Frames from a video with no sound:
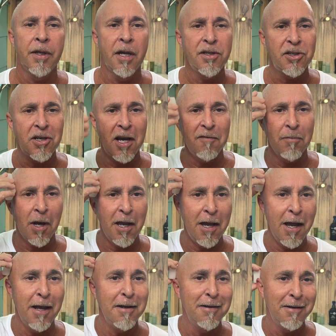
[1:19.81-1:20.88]
I shave my
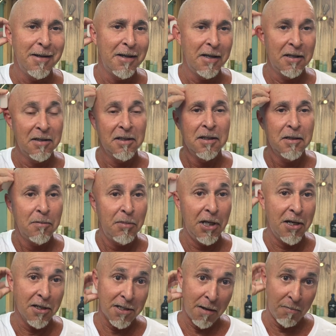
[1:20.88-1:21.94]
head
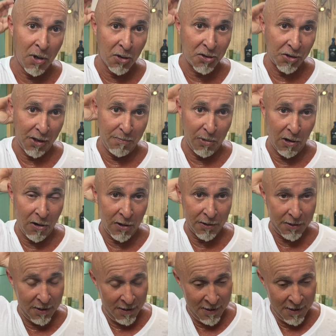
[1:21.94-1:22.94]
because I'm mostly bald.